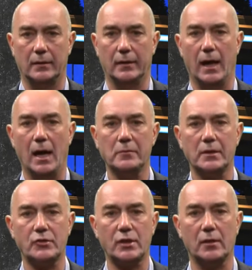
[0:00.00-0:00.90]
The
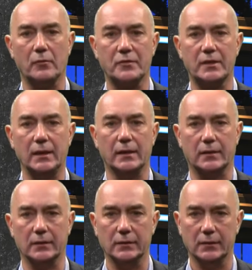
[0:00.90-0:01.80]
outer shell of
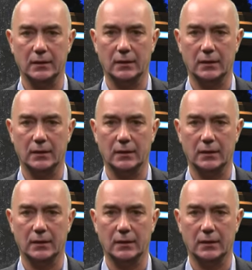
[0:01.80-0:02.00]
silicon